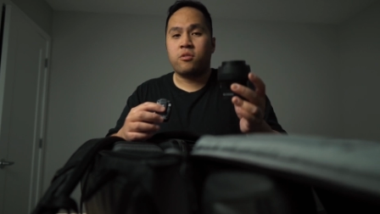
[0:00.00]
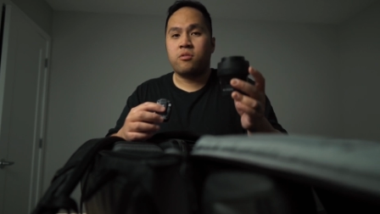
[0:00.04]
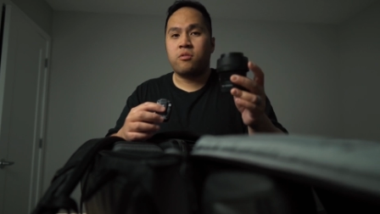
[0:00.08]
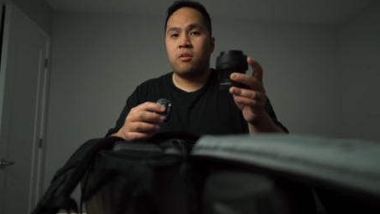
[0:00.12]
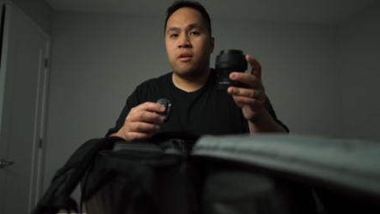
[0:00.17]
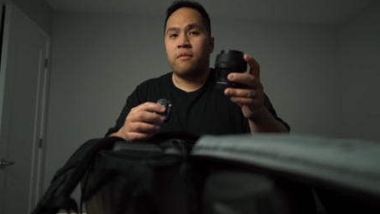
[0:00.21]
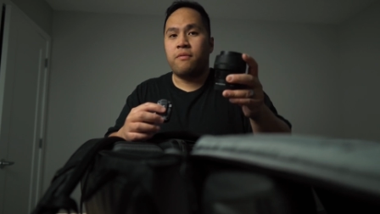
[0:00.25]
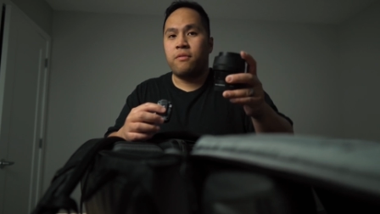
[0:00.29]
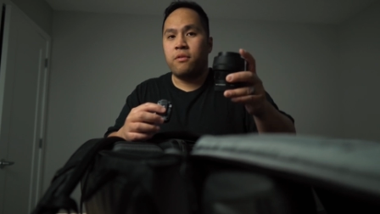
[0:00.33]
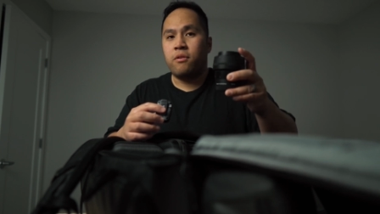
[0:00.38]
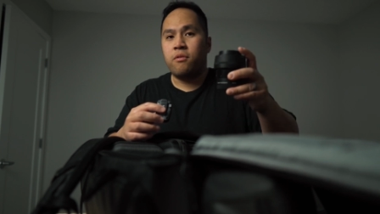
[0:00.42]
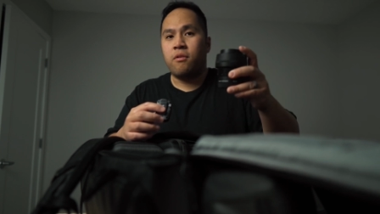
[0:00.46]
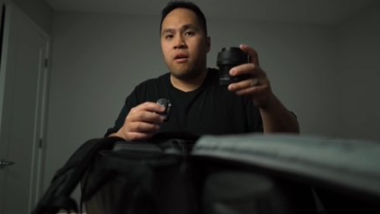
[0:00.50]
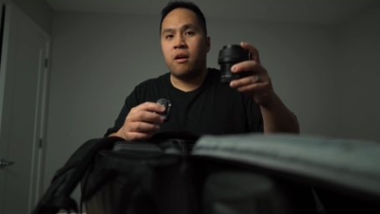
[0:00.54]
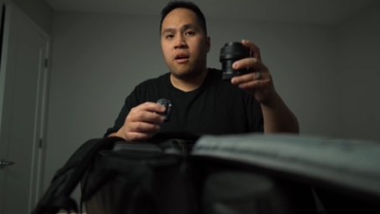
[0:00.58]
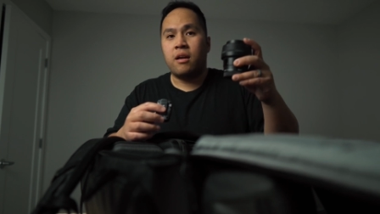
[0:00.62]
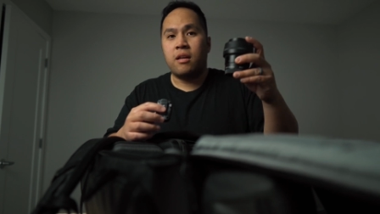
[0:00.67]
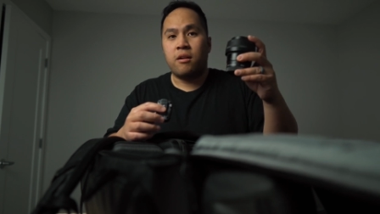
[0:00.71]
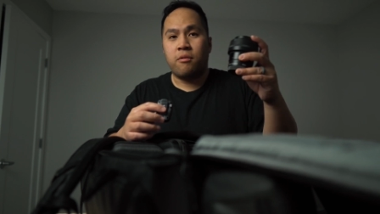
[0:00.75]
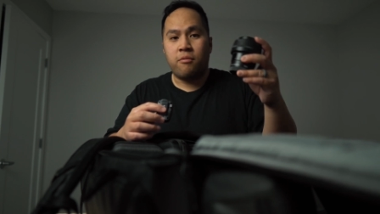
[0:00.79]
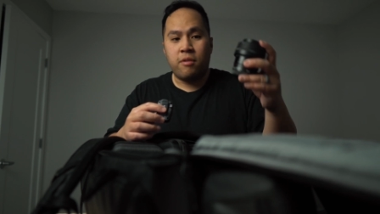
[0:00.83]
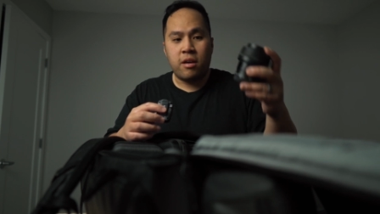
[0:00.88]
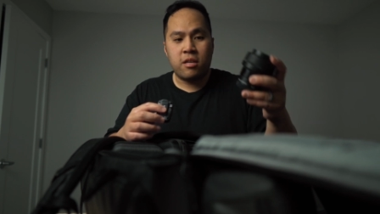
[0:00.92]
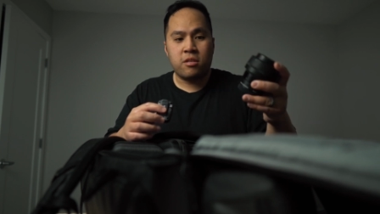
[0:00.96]
So if you are
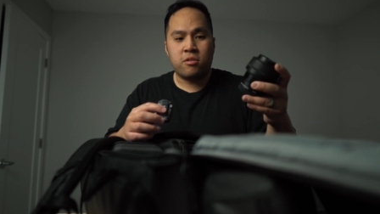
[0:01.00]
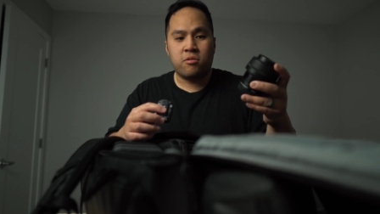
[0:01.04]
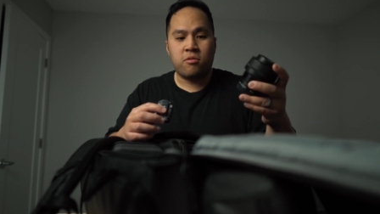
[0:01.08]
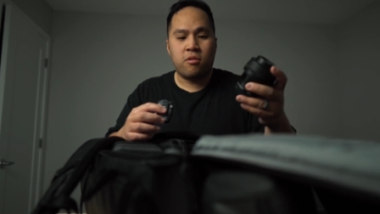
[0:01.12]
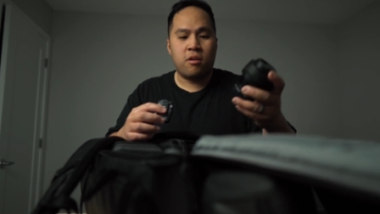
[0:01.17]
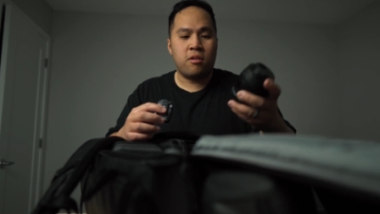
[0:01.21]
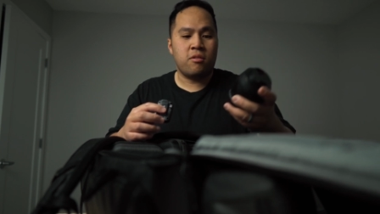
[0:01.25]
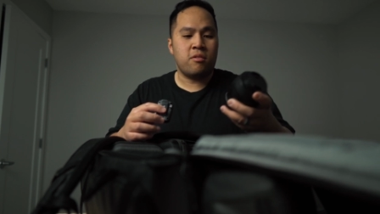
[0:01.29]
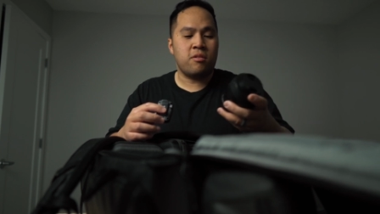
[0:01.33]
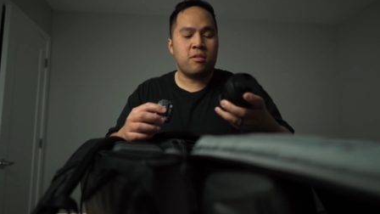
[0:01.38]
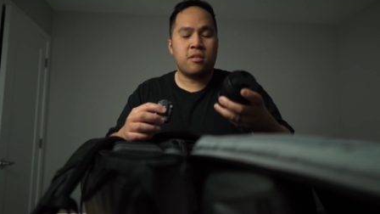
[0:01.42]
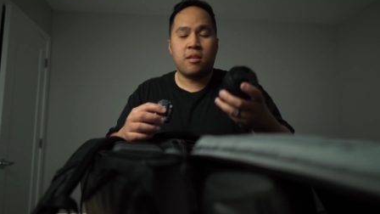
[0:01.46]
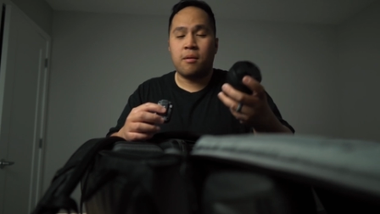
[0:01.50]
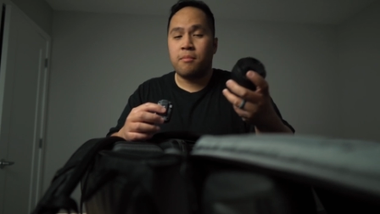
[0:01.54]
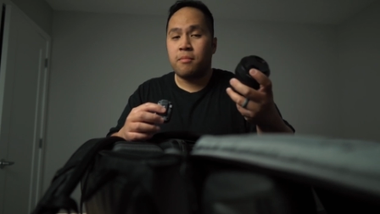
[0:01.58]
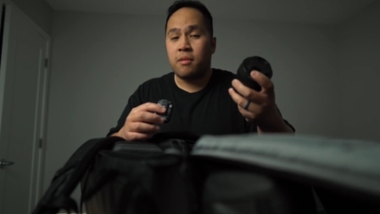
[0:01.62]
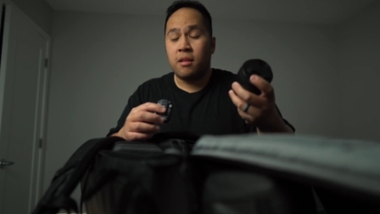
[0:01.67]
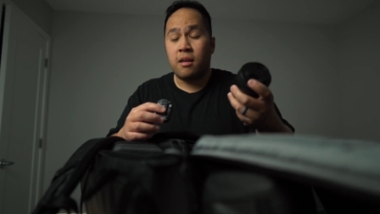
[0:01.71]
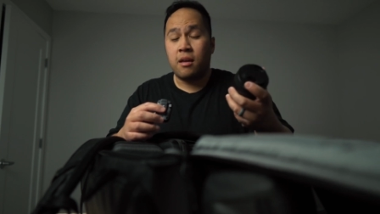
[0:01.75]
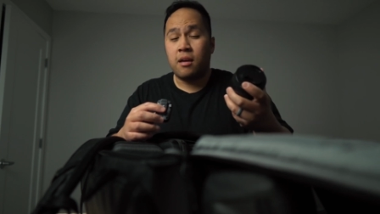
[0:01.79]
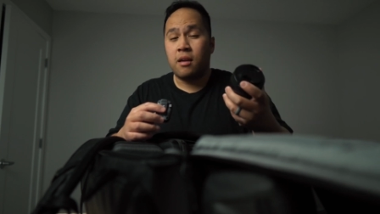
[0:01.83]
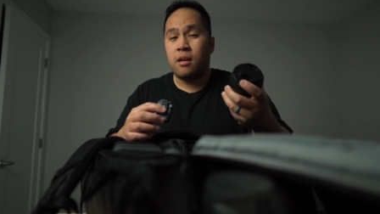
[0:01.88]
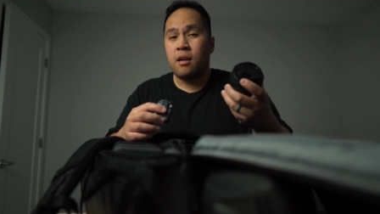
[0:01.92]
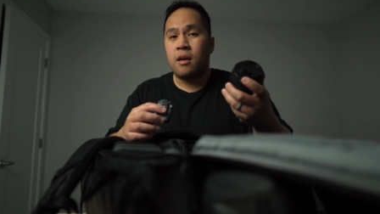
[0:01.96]
in a restaurant or
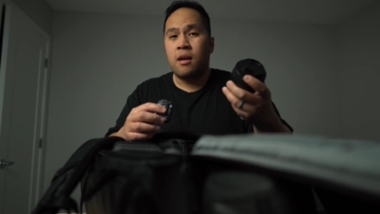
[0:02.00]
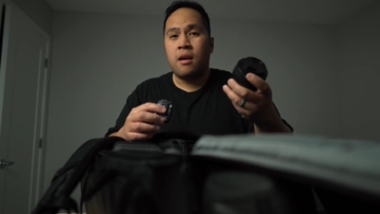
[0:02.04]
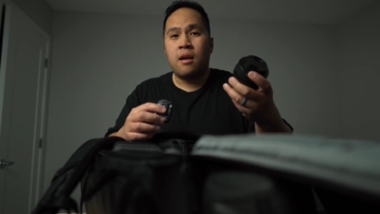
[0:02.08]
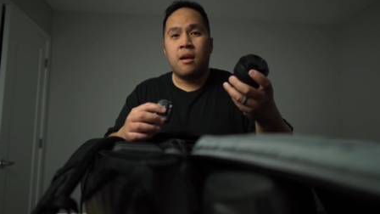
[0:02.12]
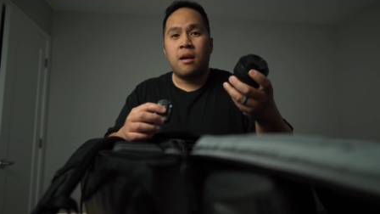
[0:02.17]
something